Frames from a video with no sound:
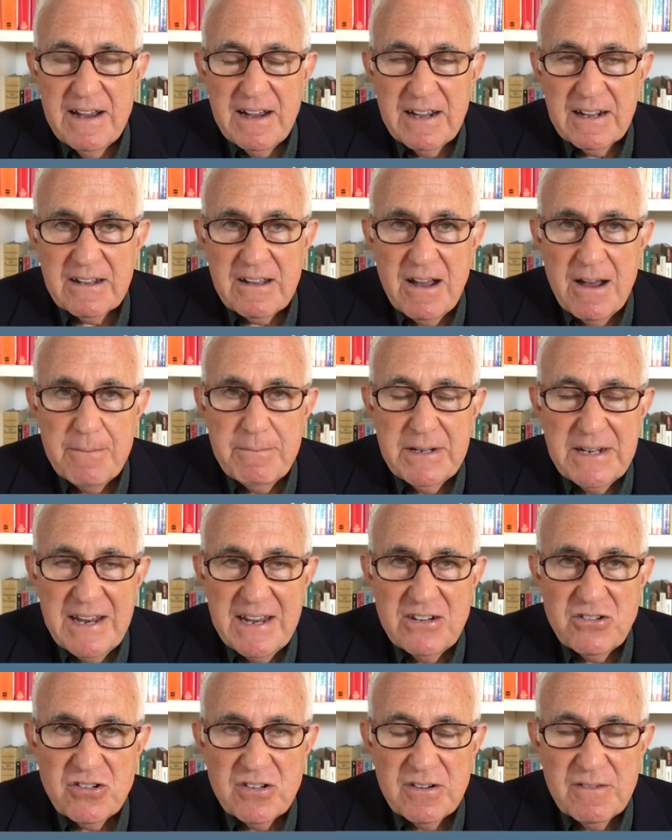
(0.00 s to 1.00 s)
a
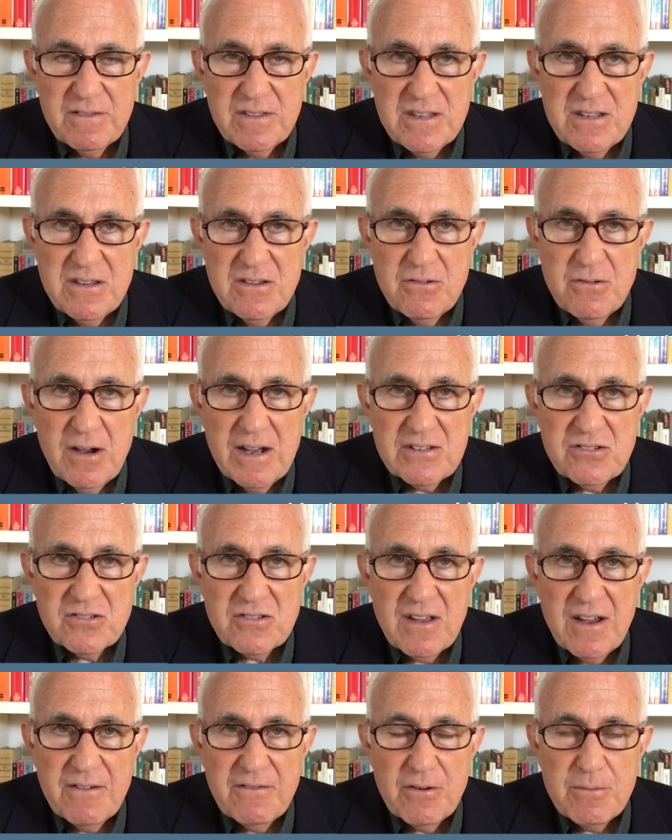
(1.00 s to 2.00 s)
combination of the US
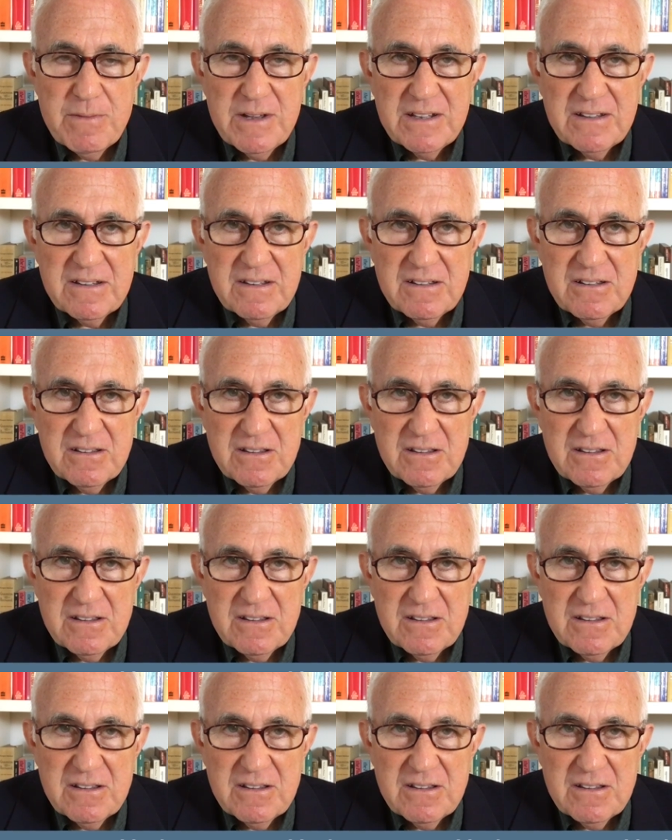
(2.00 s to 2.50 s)
government,